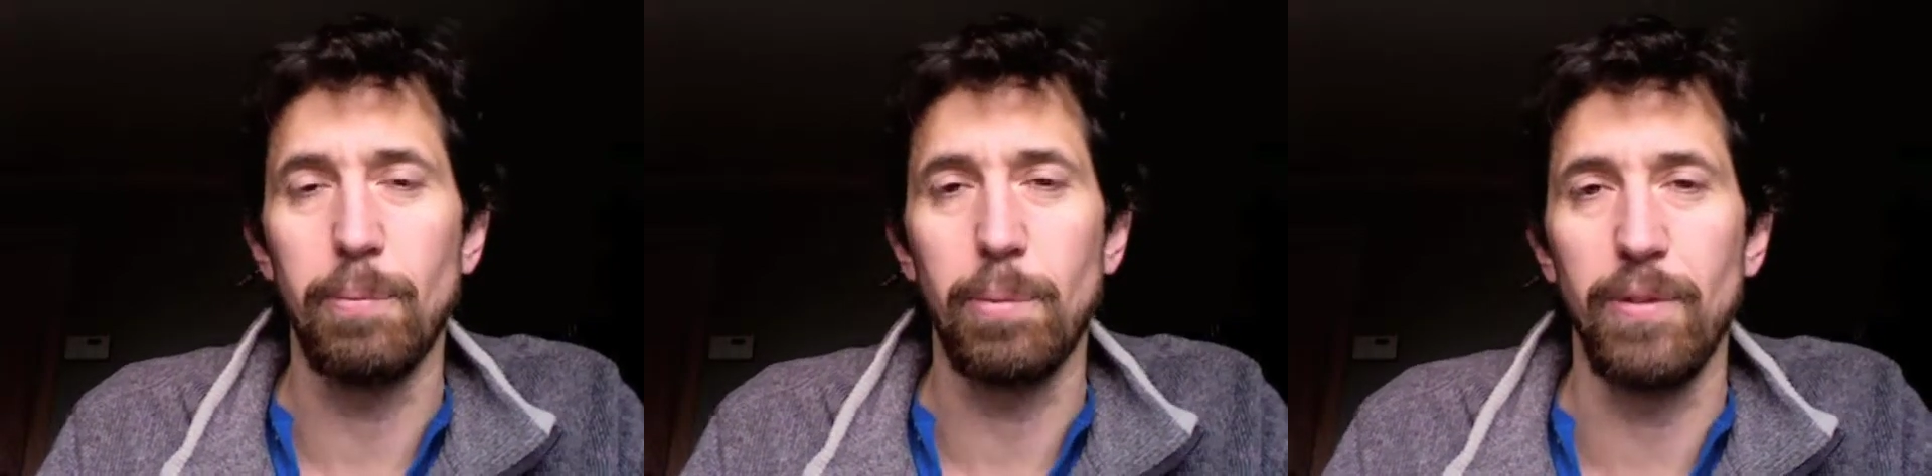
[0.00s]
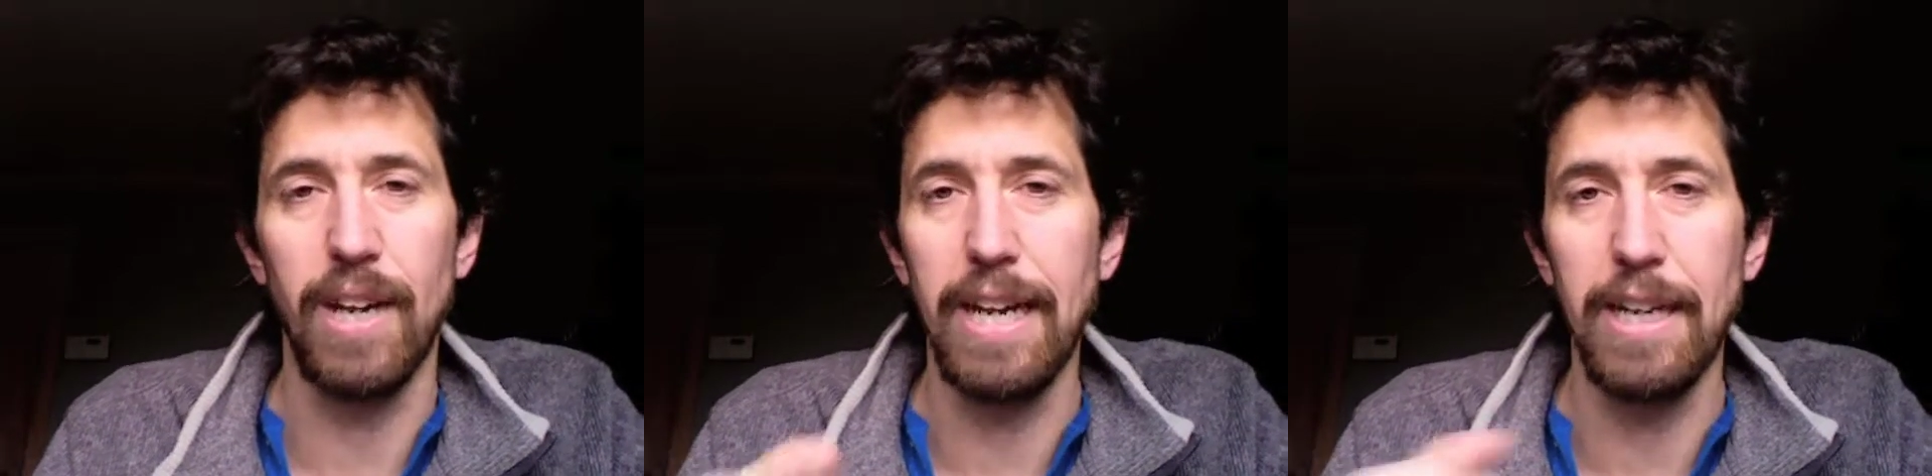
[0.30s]

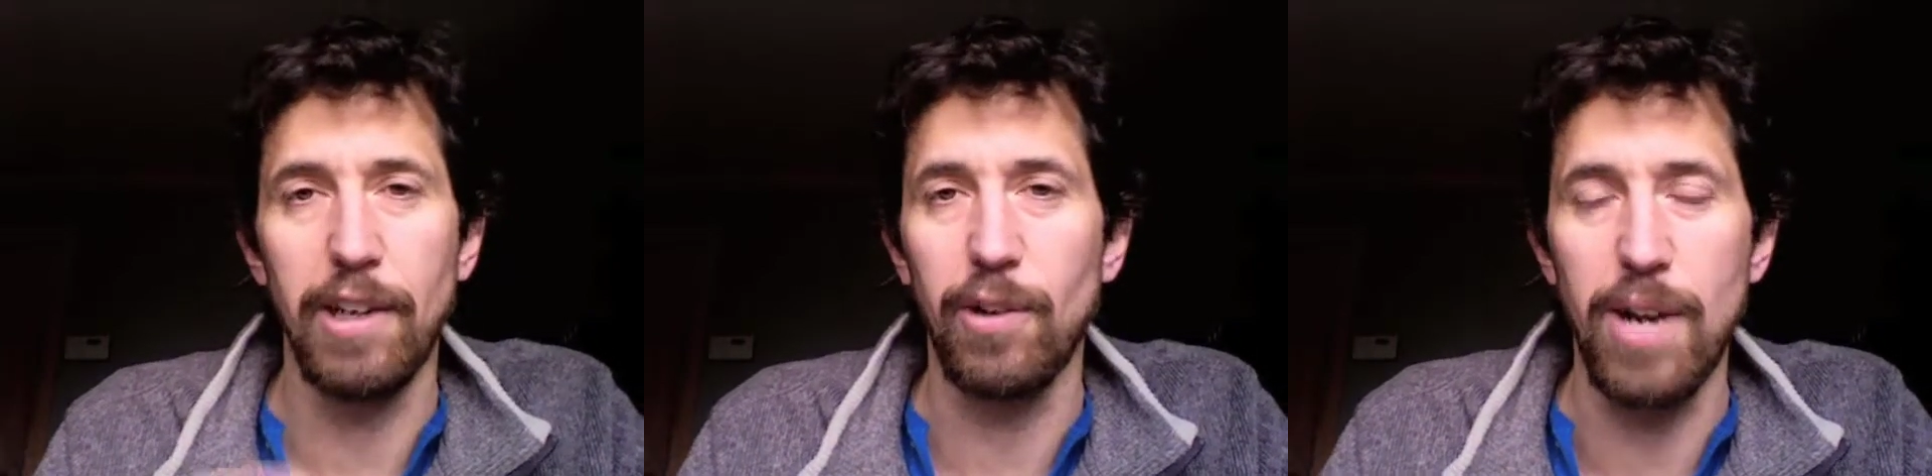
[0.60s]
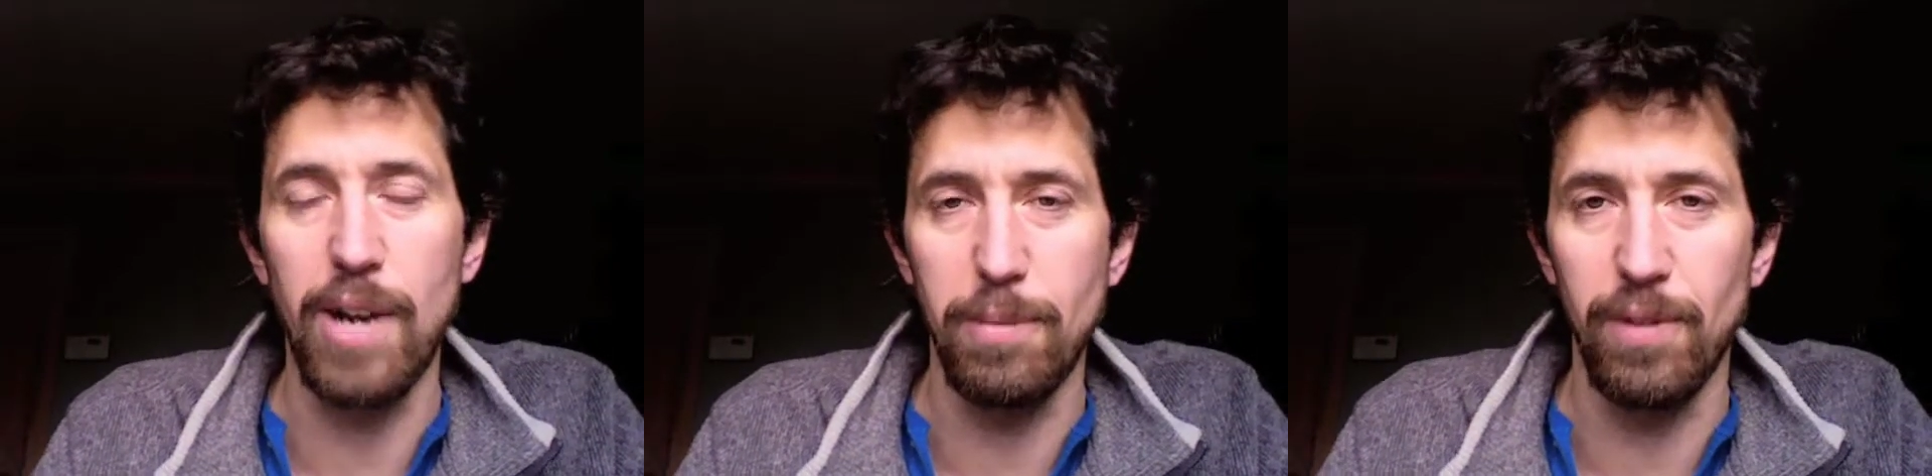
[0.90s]
provide
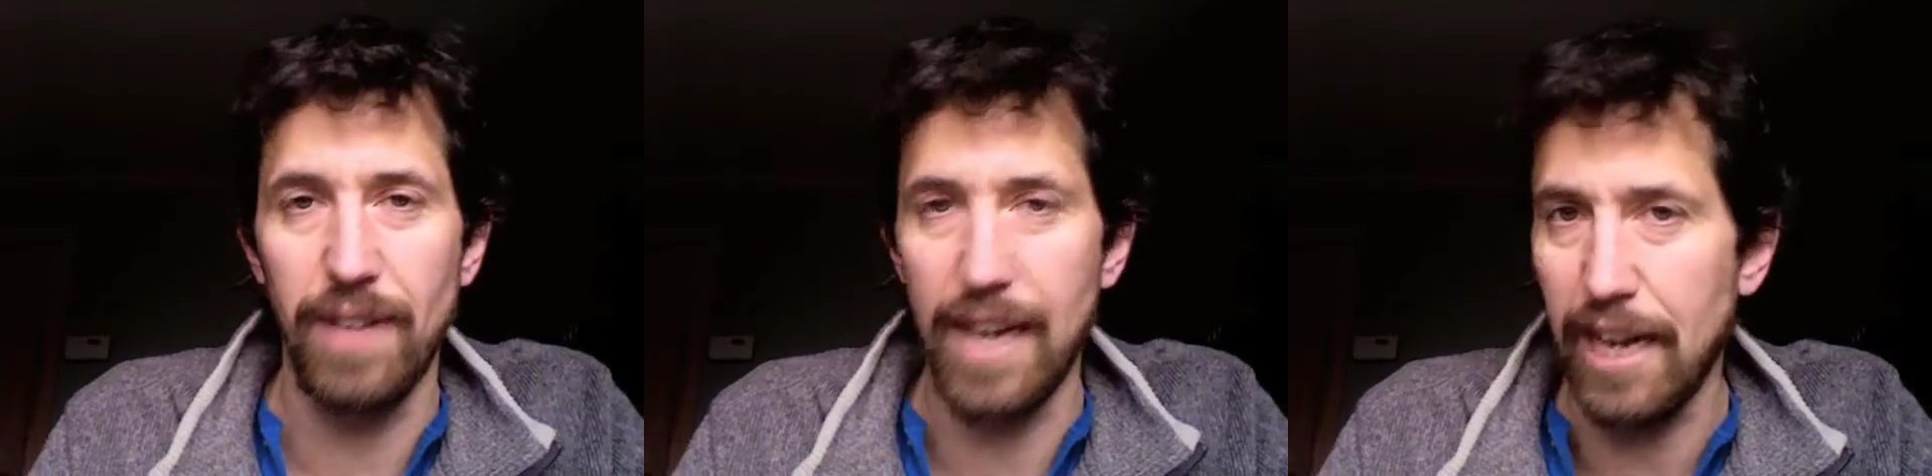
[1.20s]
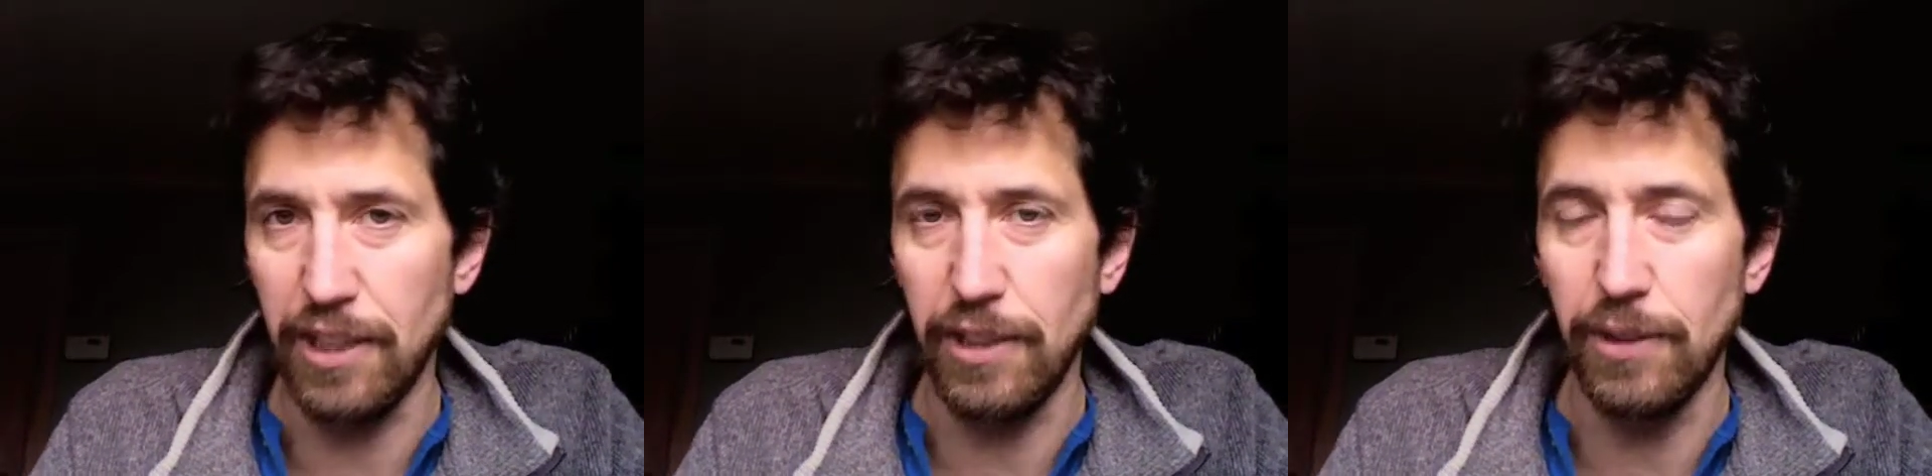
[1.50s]
incredible
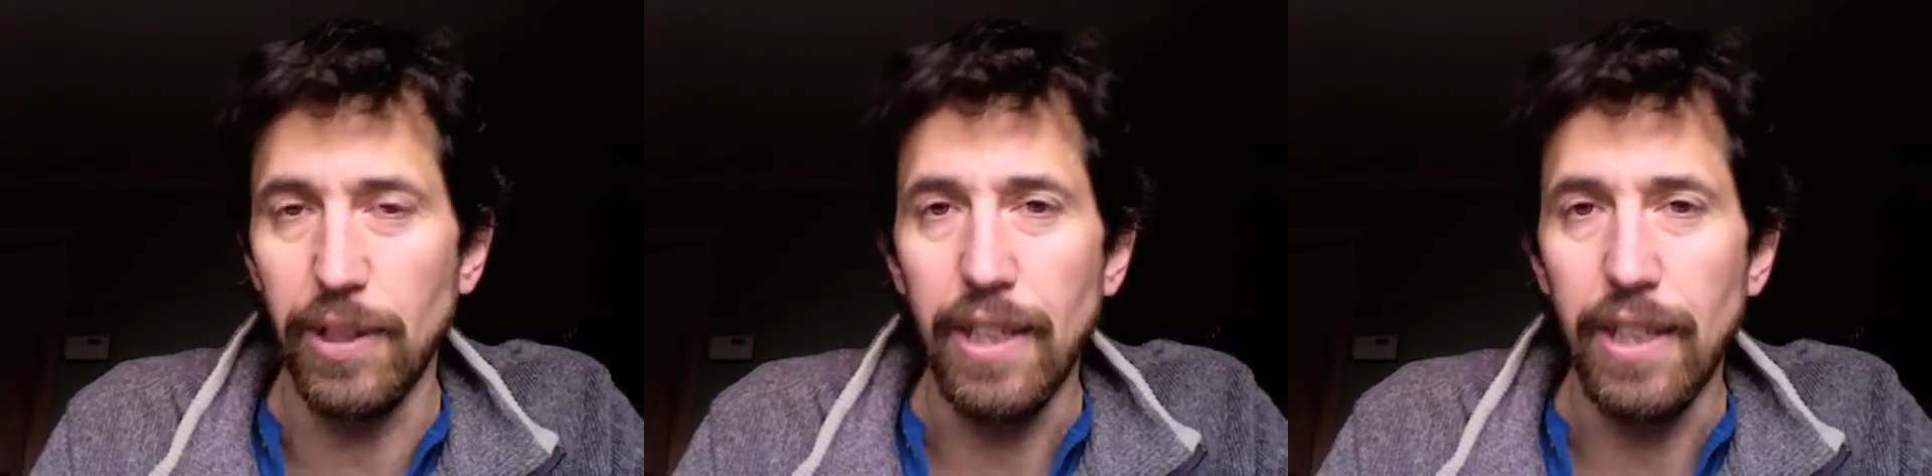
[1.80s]
value